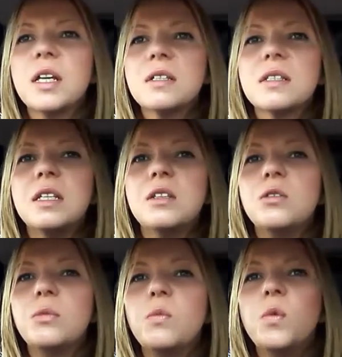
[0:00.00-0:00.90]
else in
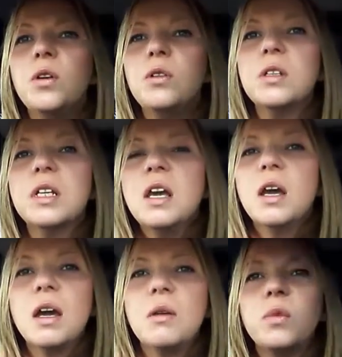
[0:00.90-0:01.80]
your world
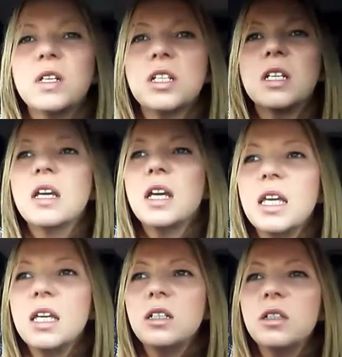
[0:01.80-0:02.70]
and which
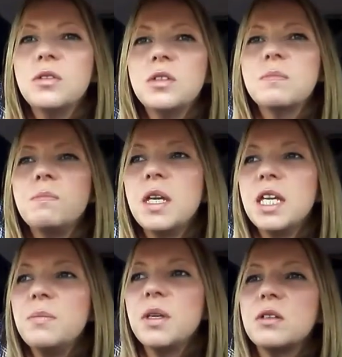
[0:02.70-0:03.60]
includes
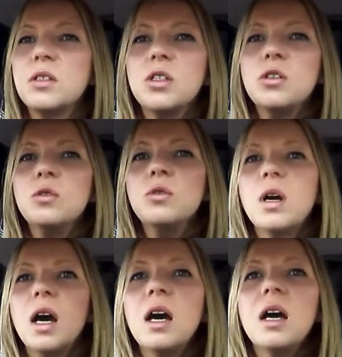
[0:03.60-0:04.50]
me because you
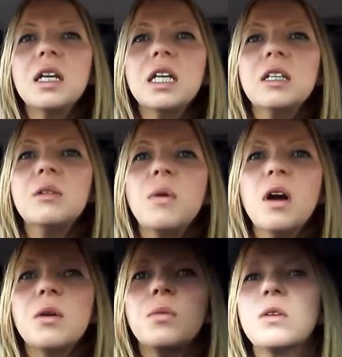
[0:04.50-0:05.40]
are in
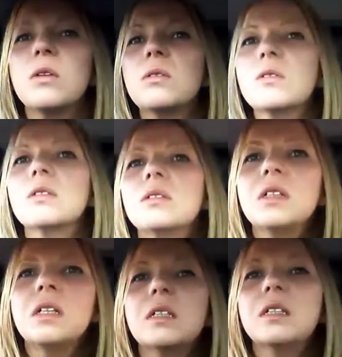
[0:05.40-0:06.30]
my world
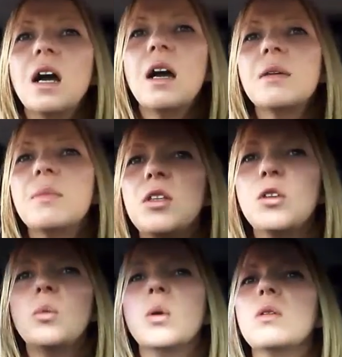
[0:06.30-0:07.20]
I am in
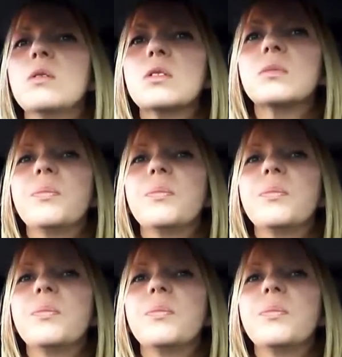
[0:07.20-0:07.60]
your world.